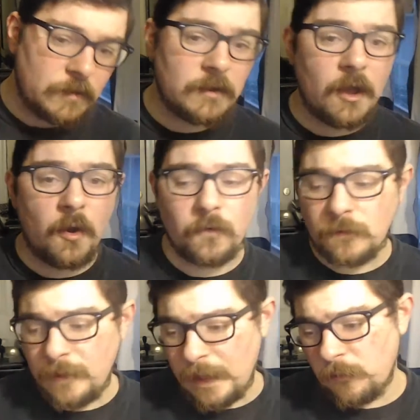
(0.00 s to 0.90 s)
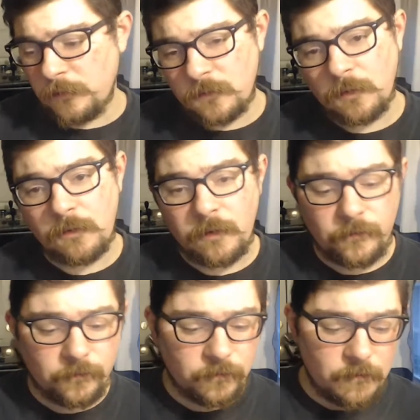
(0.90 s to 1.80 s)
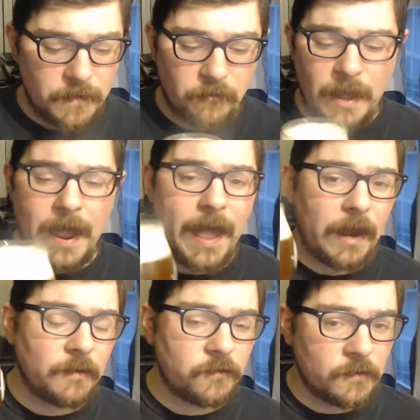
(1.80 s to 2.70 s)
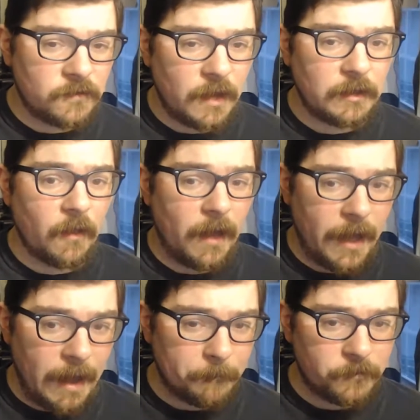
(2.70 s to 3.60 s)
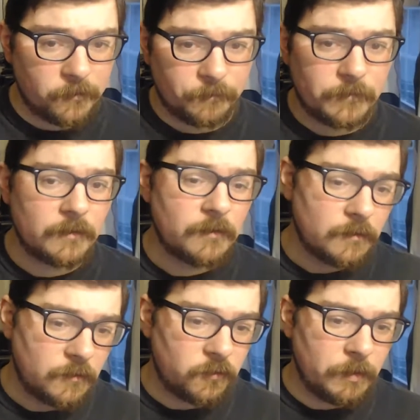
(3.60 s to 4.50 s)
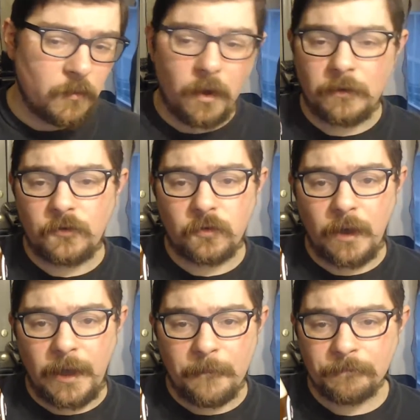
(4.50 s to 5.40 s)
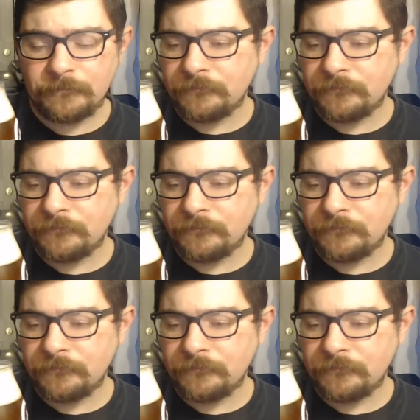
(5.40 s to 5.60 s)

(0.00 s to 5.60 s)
the nose on that one. So if you've never had Centennial hops, this will be one to try.